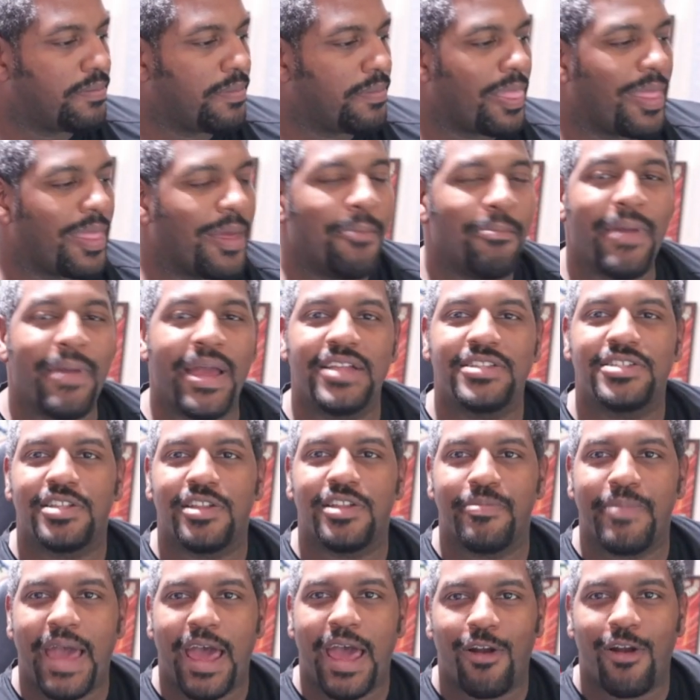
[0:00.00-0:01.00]
Mantle of
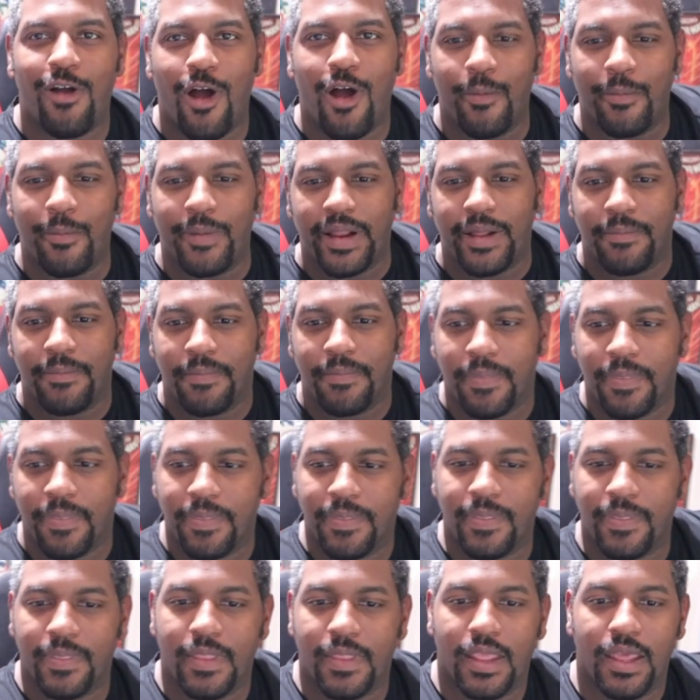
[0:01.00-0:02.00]
Battle Harmony.
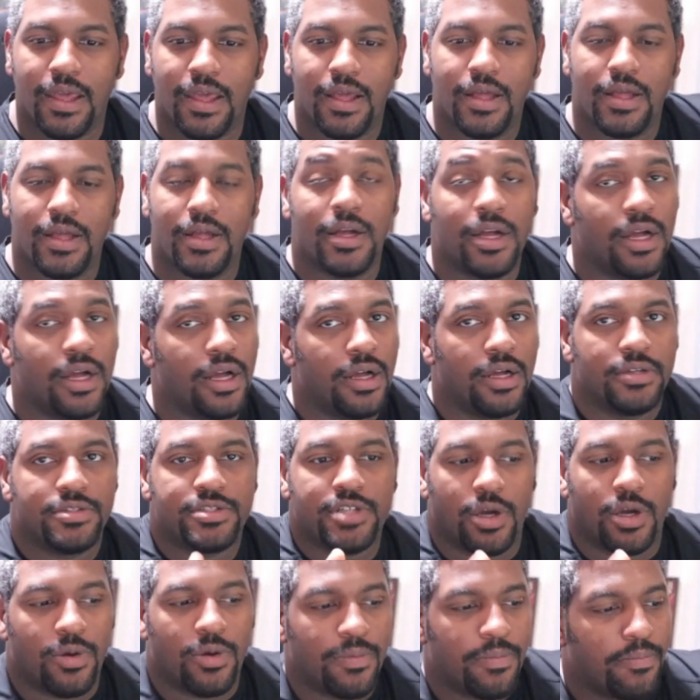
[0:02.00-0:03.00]

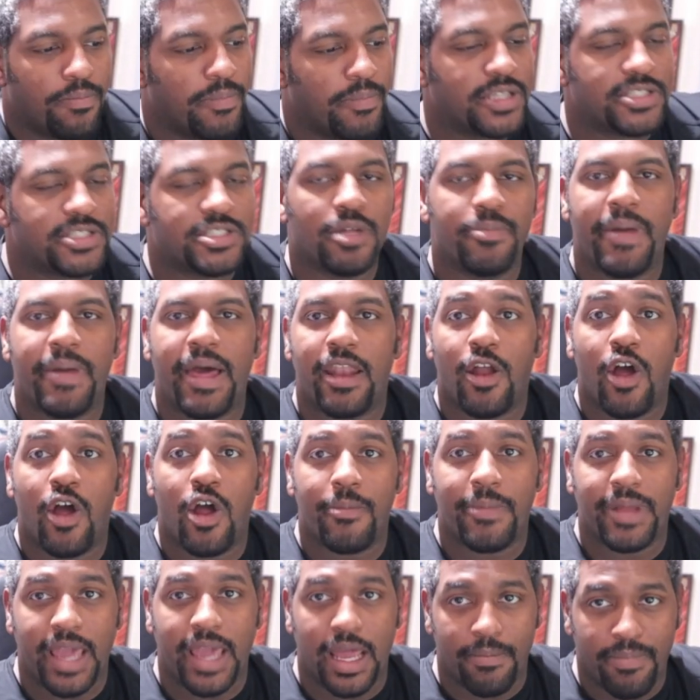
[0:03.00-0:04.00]
So, Mantle of Battle
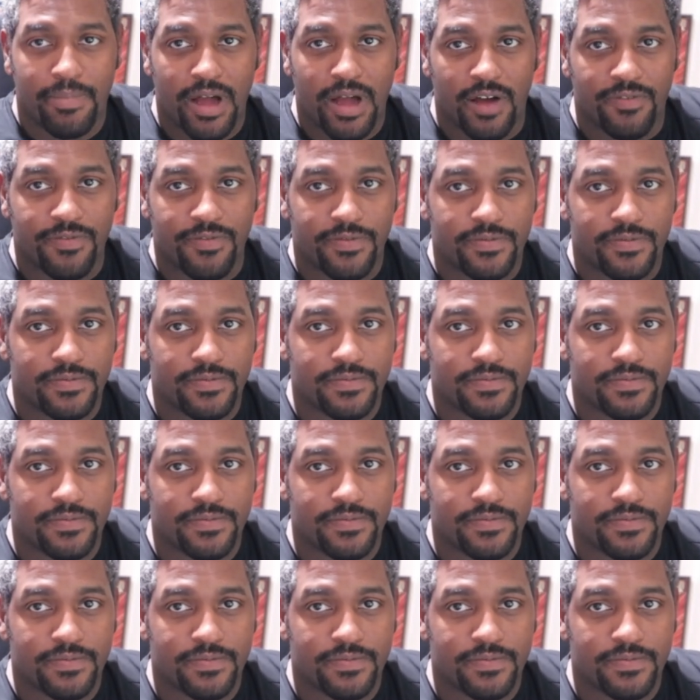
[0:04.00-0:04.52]
Harmony got a buff.